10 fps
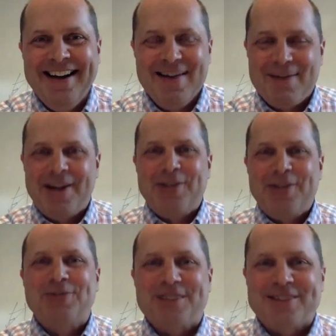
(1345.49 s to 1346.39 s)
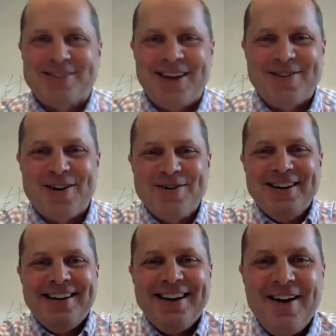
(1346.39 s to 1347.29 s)
I'm getting used to this now, though.
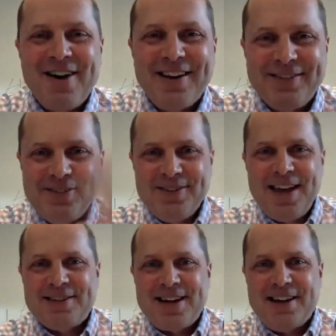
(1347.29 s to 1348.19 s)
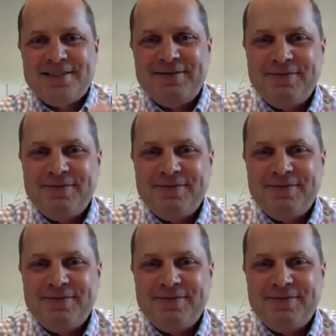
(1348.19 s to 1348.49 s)
All right. Thanks, guys.